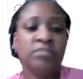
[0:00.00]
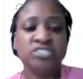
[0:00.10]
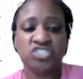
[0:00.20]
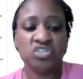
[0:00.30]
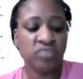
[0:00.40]
And
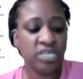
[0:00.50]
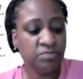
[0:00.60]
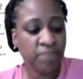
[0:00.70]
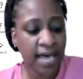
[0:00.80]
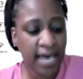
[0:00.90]
I'm just
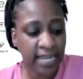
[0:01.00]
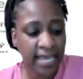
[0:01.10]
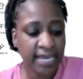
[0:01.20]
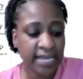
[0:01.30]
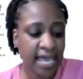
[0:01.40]
gonna keep it
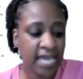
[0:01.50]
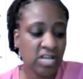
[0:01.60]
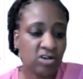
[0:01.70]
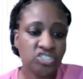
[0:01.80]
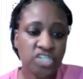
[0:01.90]
highlighted.
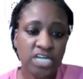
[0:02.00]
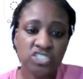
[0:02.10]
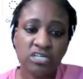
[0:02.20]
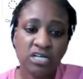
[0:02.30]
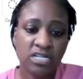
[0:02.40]
I ain't even gonna
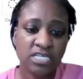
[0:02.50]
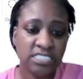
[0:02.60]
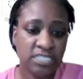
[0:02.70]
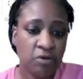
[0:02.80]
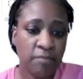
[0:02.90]
change the
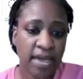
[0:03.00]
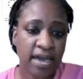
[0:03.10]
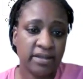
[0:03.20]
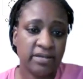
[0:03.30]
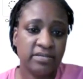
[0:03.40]
color because it
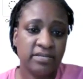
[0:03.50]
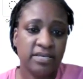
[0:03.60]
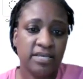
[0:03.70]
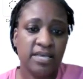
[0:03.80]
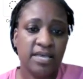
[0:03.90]
don't matter.
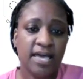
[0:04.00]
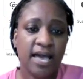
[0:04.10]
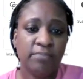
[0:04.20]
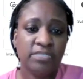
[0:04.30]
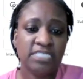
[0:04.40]

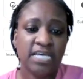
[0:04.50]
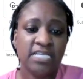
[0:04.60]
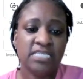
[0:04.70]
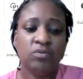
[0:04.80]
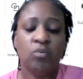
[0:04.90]
I'm gonna
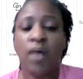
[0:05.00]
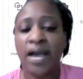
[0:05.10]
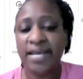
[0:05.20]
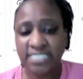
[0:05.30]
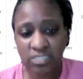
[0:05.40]
take
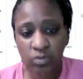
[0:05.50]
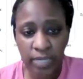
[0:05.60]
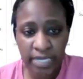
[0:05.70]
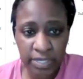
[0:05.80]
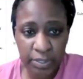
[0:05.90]
the white
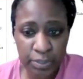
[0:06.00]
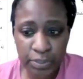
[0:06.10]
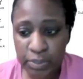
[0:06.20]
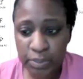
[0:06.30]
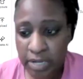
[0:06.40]

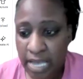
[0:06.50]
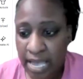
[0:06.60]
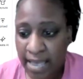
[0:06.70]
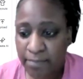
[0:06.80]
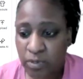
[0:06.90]
square.
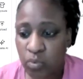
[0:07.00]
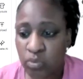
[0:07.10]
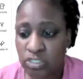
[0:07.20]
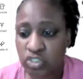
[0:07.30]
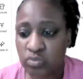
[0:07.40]

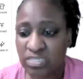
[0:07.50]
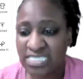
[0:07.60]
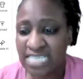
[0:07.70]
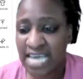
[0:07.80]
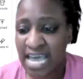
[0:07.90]
I'm going
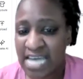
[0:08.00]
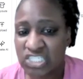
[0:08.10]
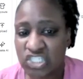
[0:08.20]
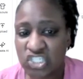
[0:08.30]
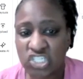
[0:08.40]
to
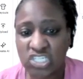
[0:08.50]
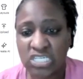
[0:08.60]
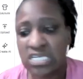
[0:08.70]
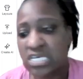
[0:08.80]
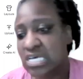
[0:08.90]

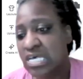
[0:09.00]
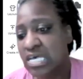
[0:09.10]
attach.